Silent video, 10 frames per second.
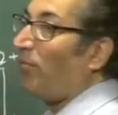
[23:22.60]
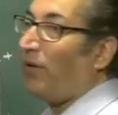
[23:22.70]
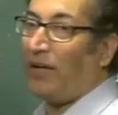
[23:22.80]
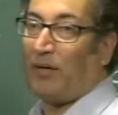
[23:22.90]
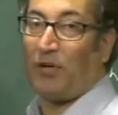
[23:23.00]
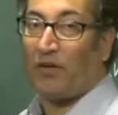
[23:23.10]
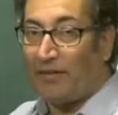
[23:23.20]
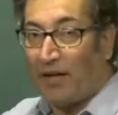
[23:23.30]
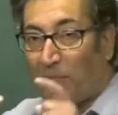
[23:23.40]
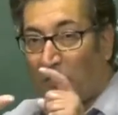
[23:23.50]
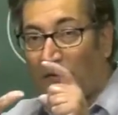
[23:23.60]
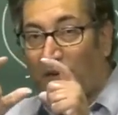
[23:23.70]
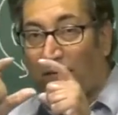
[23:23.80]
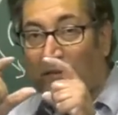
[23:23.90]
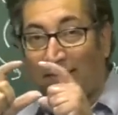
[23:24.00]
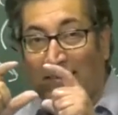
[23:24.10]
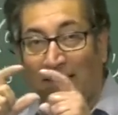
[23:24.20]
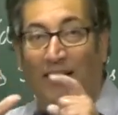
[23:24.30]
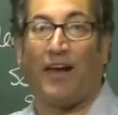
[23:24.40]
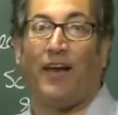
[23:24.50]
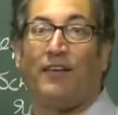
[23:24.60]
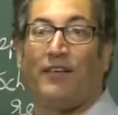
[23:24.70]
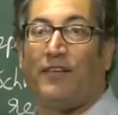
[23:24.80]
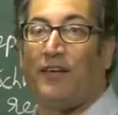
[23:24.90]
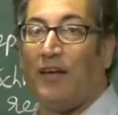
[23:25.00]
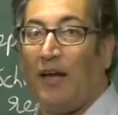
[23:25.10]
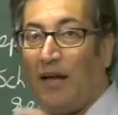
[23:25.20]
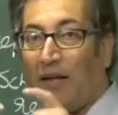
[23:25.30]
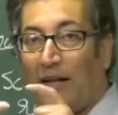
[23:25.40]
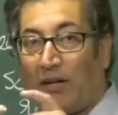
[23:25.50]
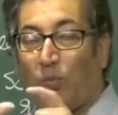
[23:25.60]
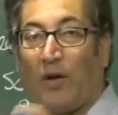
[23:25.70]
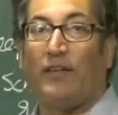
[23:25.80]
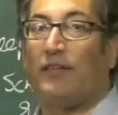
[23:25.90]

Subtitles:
break because they are present as a single entity. That's why this